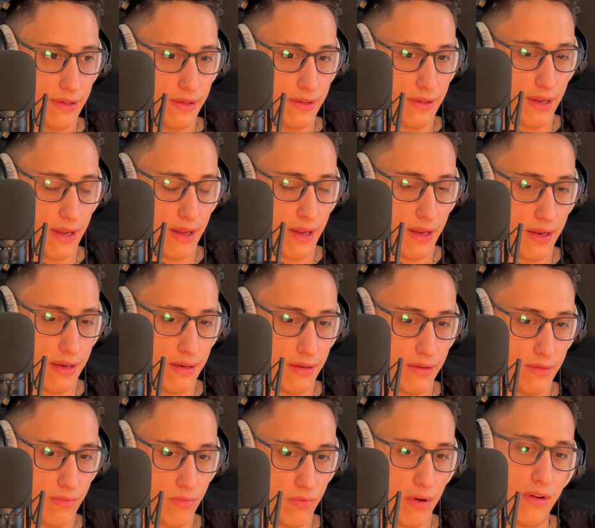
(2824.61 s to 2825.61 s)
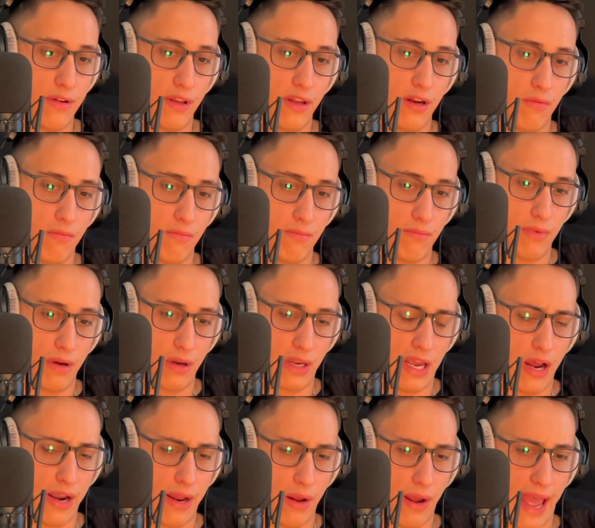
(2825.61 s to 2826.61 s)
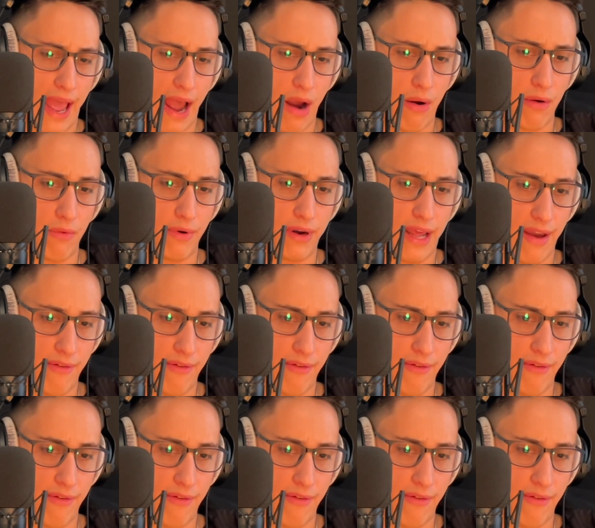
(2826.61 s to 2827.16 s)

and kind of how I want